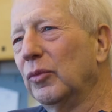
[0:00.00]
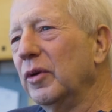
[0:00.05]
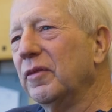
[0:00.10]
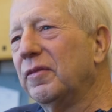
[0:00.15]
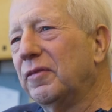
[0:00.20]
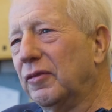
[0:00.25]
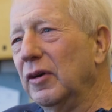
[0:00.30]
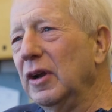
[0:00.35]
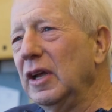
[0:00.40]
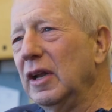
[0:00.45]

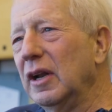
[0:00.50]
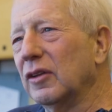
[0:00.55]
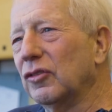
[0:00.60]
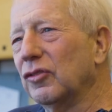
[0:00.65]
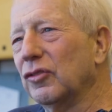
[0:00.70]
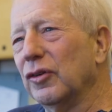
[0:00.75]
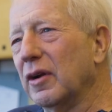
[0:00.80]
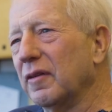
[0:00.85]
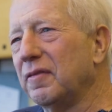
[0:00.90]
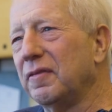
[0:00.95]
we're free to
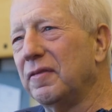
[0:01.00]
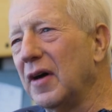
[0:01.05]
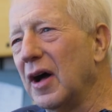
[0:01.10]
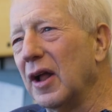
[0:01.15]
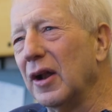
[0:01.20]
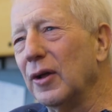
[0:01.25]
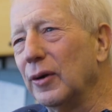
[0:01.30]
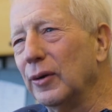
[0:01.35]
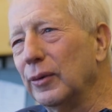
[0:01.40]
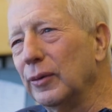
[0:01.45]
sort of
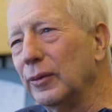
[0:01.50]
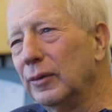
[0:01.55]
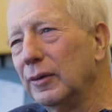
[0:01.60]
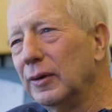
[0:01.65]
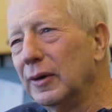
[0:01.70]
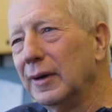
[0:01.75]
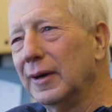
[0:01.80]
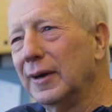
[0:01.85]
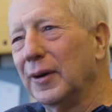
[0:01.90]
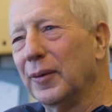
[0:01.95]
follow
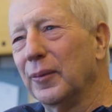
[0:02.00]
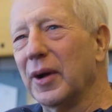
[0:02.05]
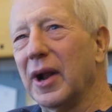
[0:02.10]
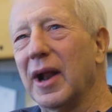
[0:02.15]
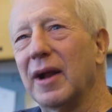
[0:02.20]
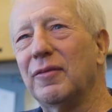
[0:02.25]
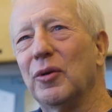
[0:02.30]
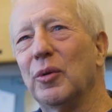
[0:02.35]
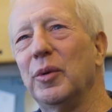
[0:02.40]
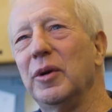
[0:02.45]

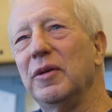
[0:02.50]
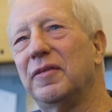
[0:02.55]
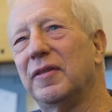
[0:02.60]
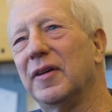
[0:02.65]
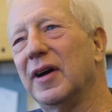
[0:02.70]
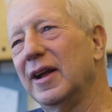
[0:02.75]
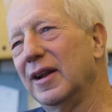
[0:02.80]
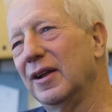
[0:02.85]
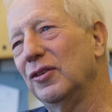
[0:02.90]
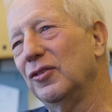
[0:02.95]
whatever we
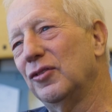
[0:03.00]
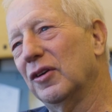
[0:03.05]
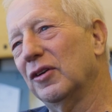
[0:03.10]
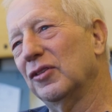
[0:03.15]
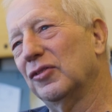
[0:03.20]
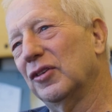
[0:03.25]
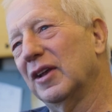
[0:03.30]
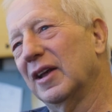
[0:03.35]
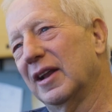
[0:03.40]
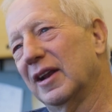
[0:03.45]
find
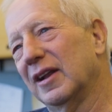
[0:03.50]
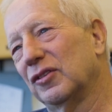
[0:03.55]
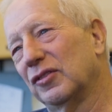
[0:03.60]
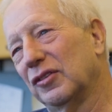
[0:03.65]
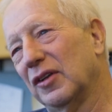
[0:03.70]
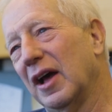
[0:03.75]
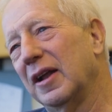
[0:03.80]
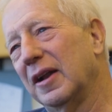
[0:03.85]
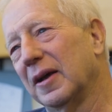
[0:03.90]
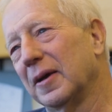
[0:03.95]
interesting and
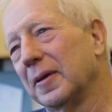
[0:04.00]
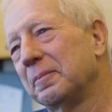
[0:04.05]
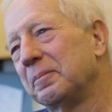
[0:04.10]
exciting.